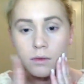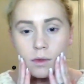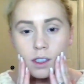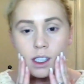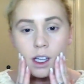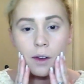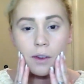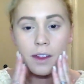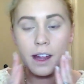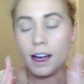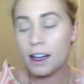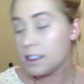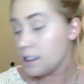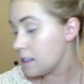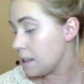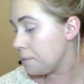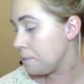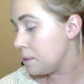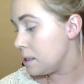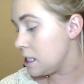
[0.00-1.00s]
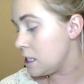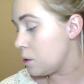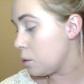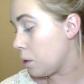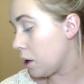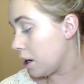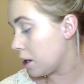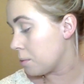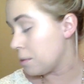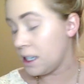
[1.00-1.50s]
So that seems to
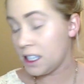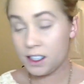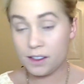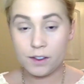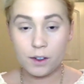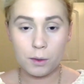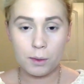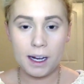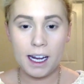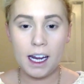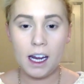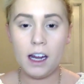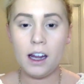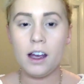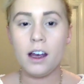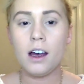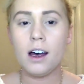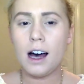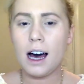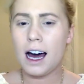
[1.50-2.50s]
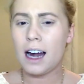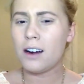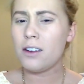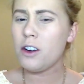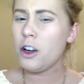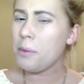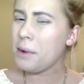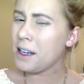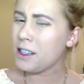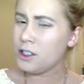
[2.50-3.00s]
work best for me. I don't
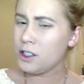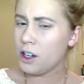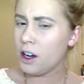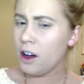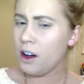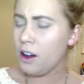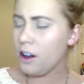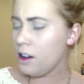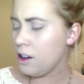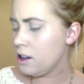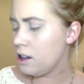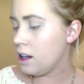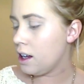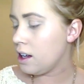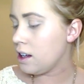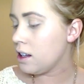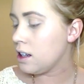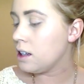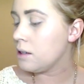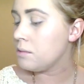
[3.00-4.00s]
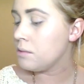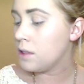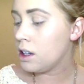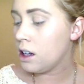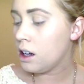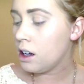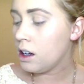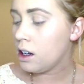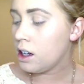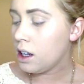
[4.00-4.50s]
know about y'all.
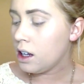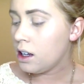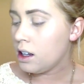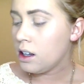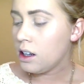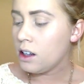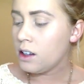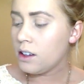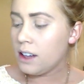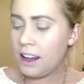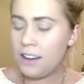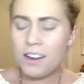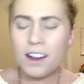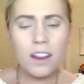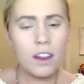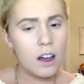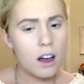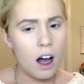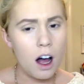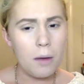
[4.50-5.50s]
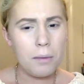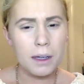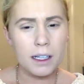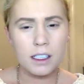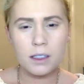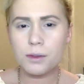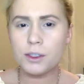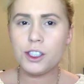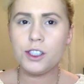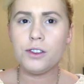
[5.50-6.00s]
Leave it in the
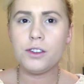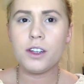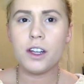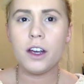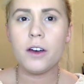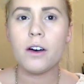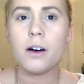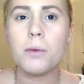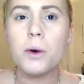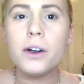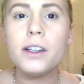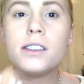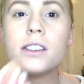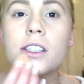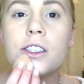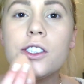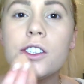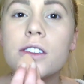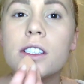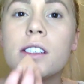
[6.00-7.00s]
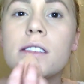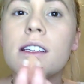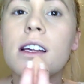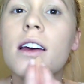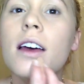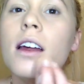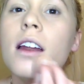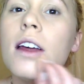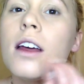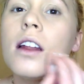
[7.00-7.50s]
comments what you do. I'm always
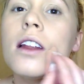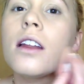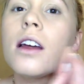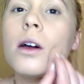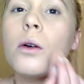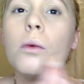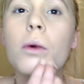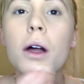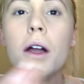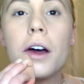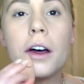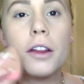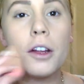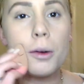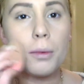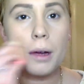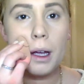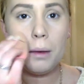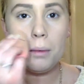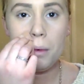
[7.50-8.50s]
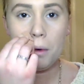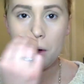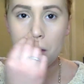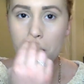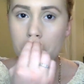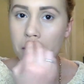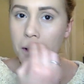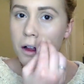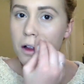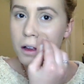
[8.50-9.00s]
interested in like what other
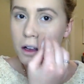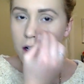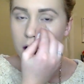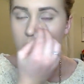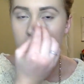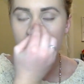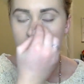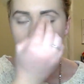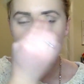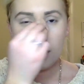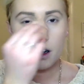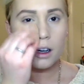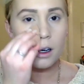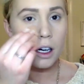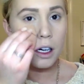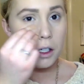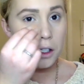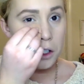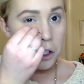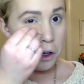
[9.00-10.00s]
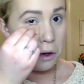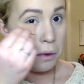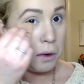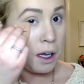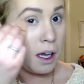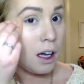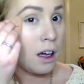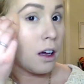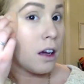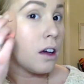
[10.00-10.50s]
people are
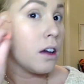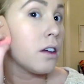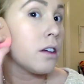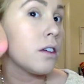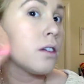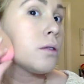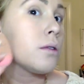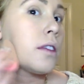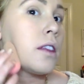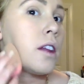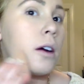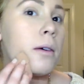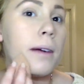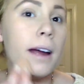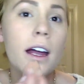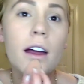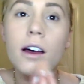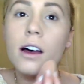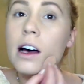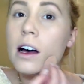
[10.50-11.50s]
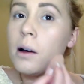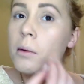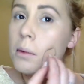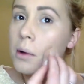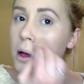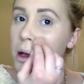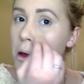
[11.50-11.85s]
doing with their makeup.